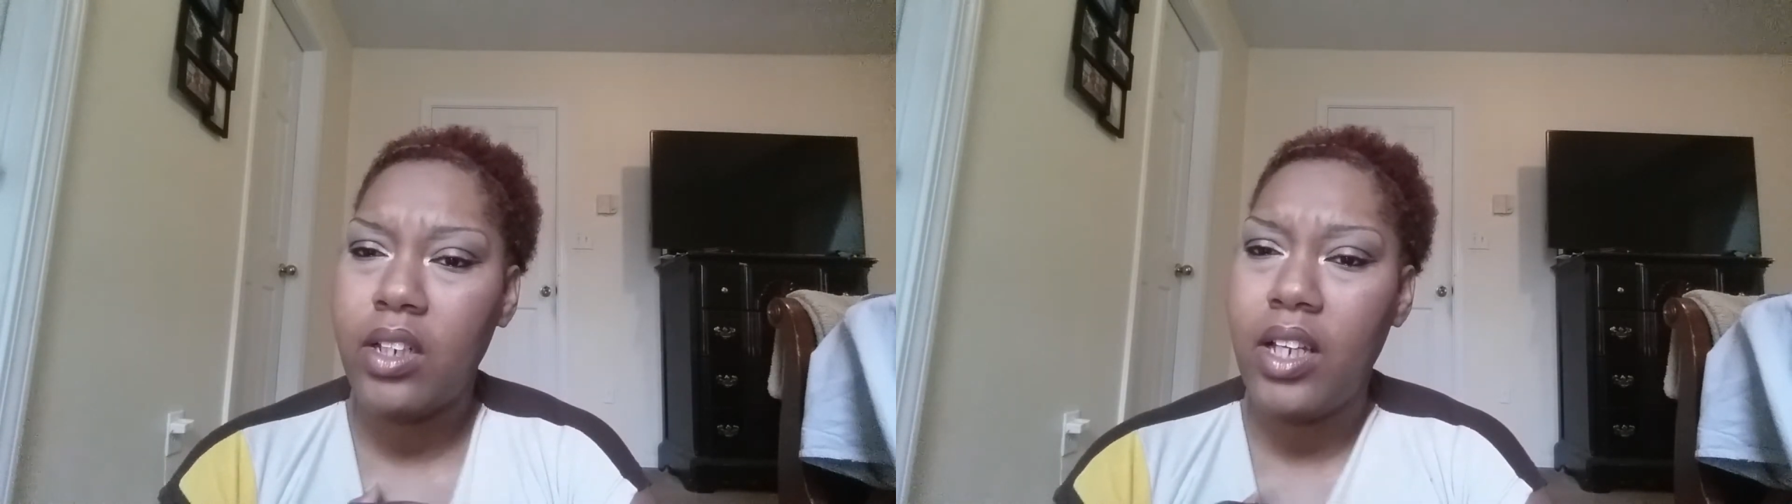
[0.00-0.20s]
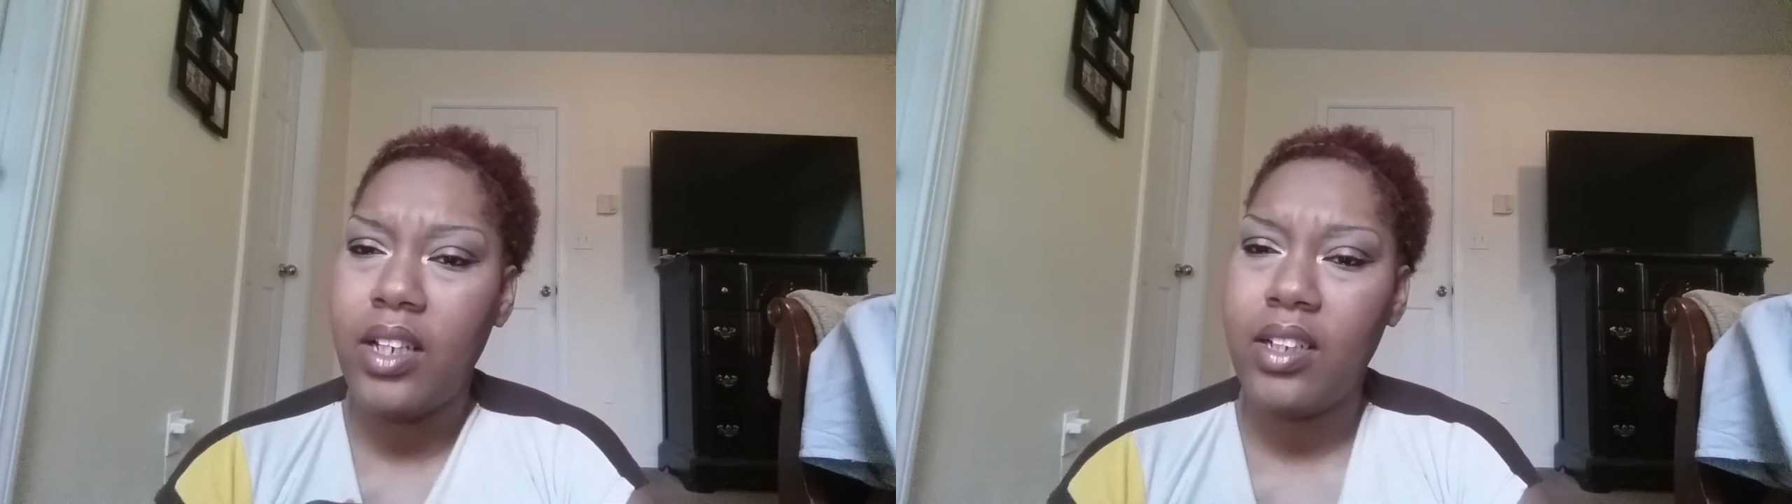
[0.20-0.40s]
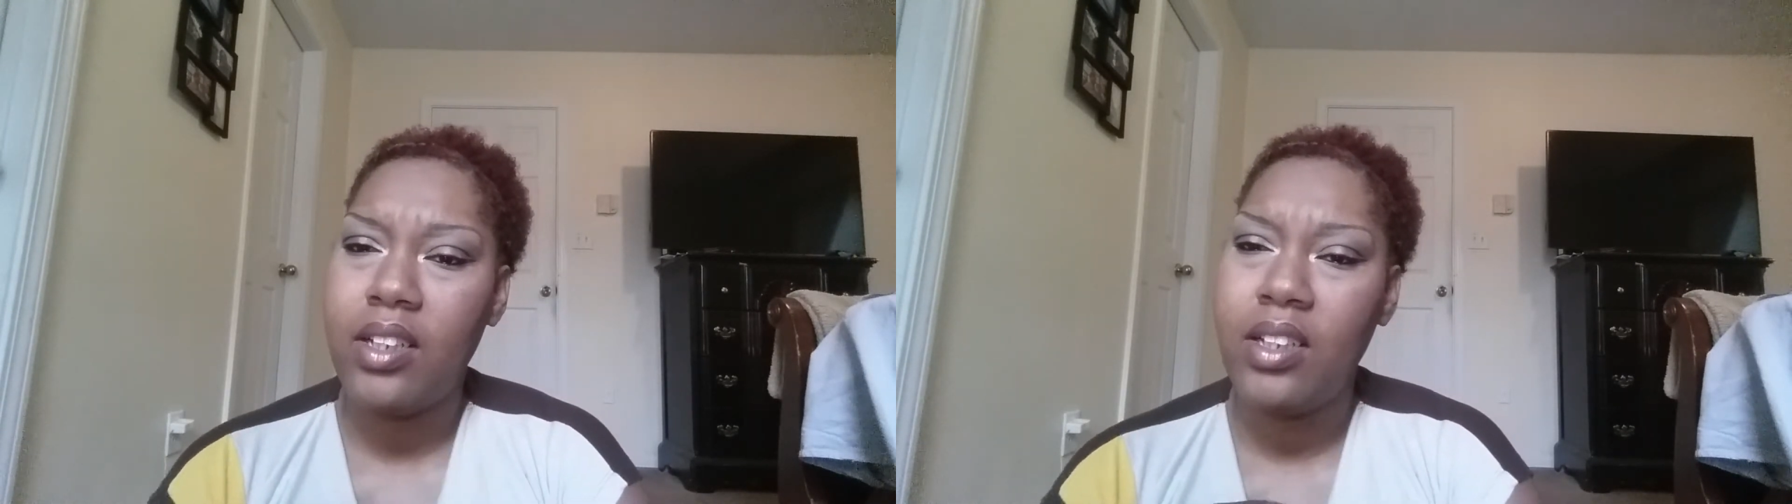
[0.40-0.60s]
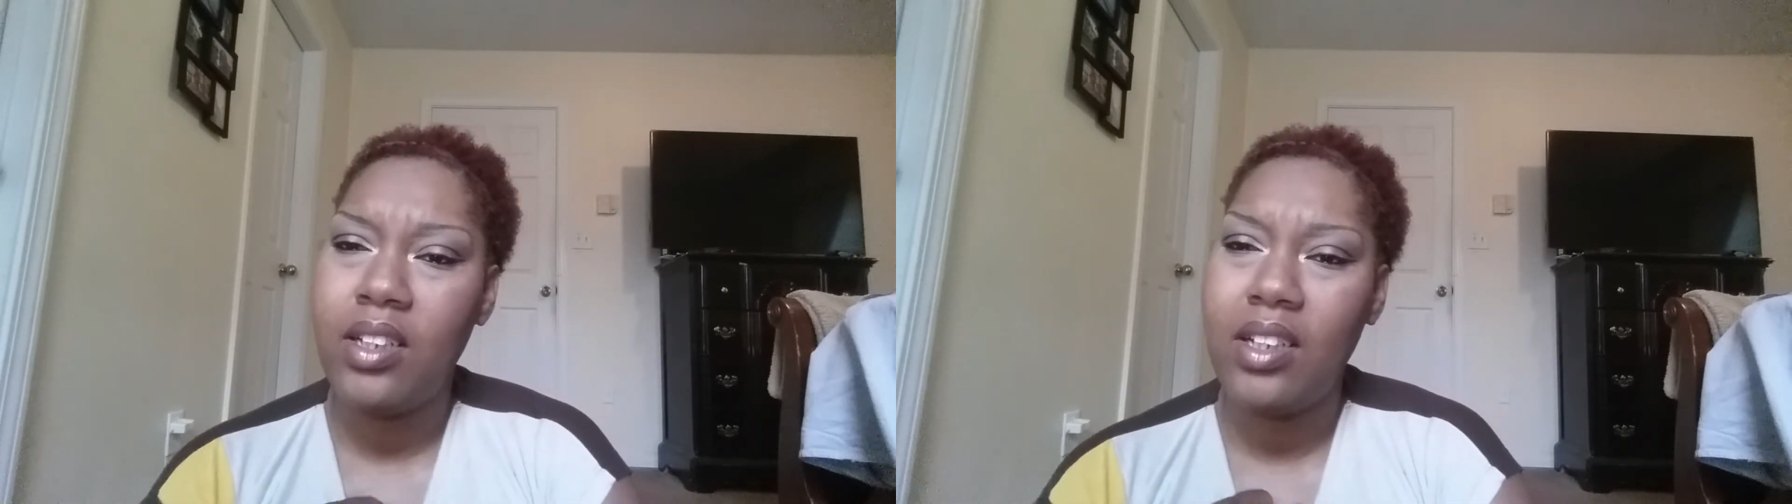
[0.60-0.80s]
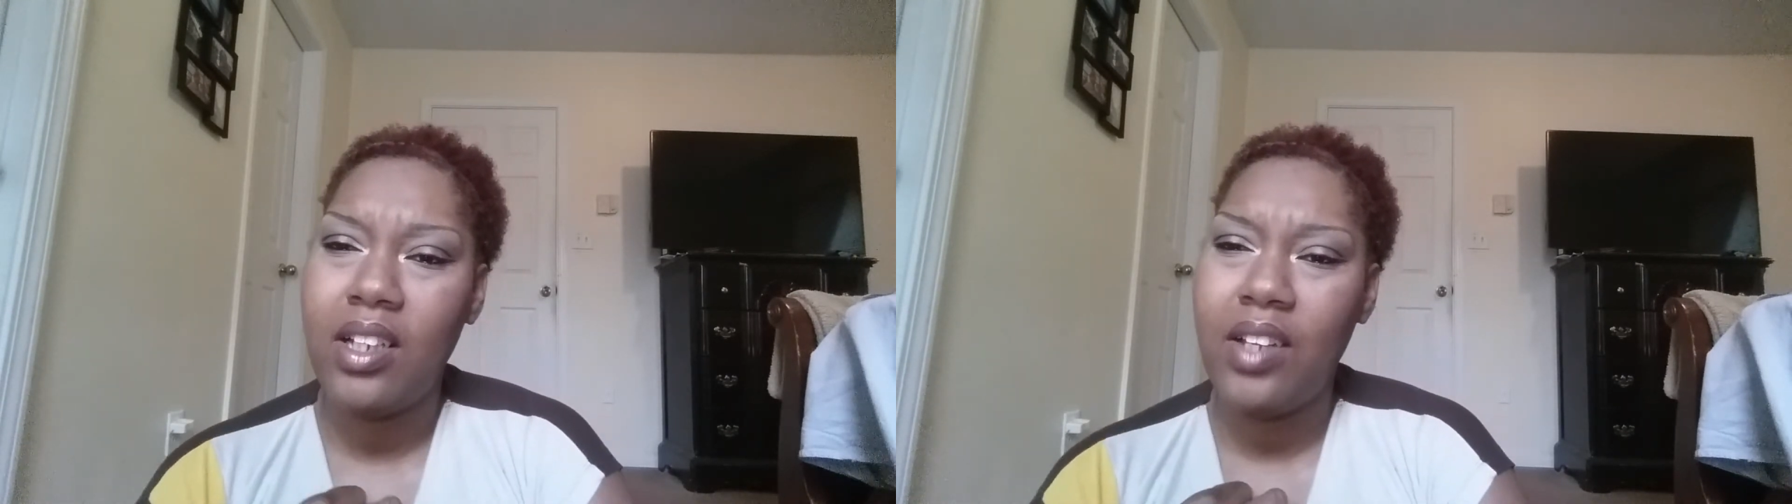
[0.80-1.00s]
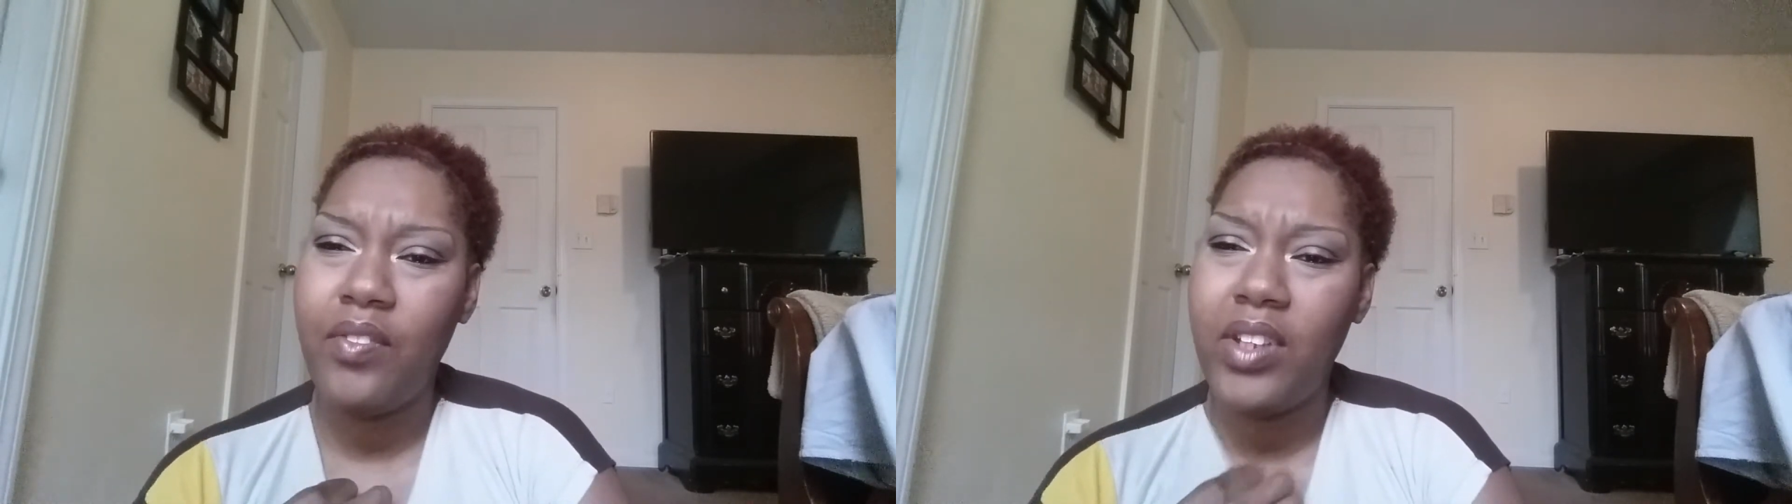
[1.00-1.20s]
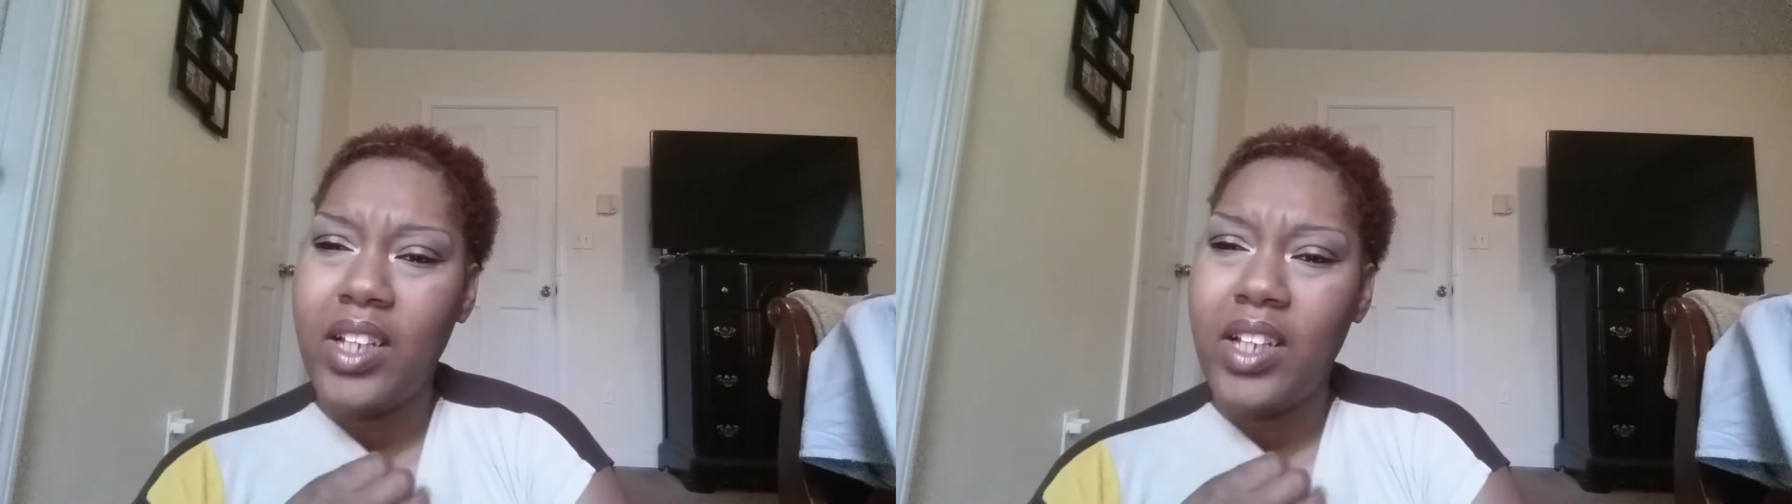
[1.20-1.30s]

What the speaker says: Like, I feel